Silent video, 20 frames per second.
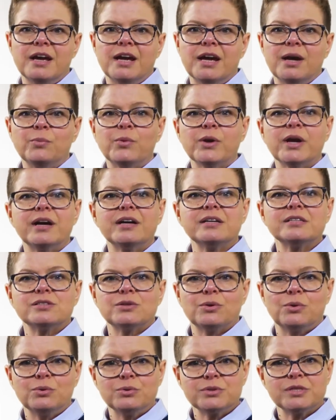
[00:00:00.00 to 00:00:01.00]
and we asked
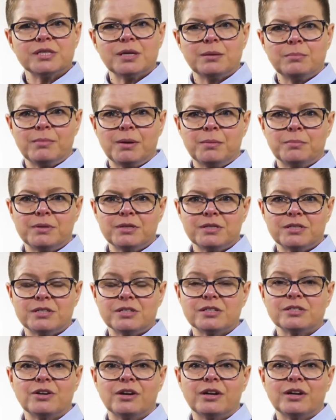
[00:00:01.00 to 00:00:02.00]
all set members to
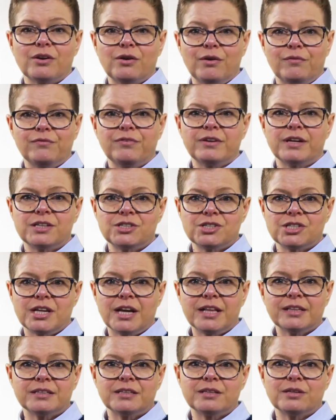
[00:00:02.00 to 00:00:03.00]
sign a
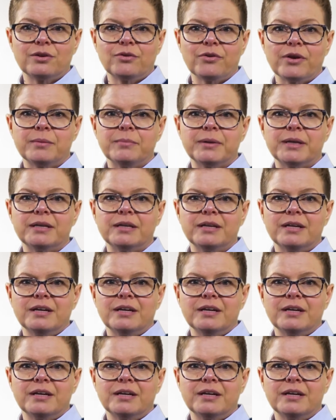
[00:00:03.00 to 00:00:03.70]
confidentiality agreement